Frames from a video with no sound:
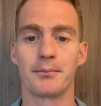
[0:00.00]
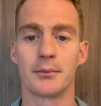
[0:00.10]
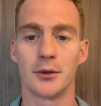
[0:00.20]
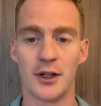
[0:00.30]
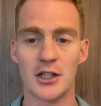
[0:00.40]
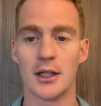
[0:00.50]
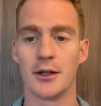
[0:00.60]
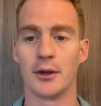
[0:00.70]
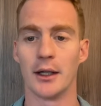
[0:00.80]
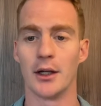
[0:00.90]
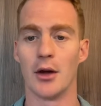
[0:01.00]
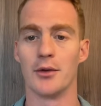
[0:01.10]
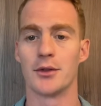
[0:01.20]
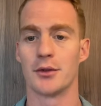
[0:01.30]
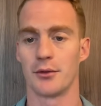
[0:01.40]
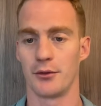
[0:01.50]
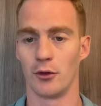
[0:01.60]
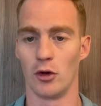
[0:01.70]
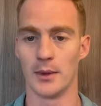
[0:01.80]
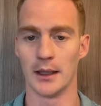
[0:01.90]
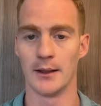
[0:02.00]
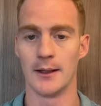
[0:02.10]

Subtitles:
professionally written notes for me.